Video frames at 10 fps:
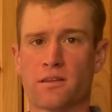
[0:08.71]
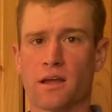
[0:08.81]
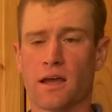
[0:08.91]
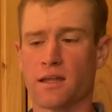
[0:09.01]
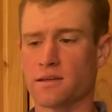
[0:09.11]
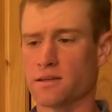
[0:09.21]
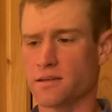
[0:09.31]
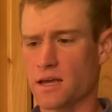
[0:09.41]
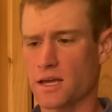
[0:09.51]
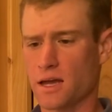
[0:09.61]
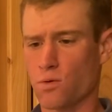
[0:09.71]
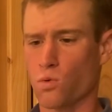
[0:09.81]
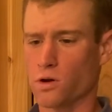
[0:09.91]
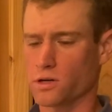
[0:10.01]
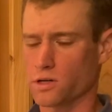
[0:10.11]
and today I
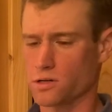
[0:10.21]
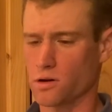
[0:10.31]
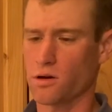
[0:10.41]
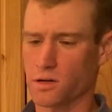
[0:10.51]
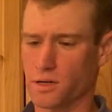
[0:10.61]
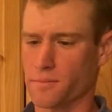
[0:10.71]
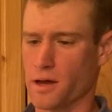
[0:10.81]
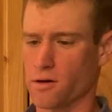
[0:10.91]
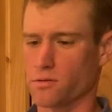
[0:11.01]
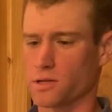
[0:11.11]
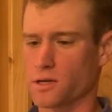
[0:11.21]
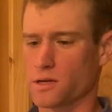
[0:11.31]
wanted to talk about,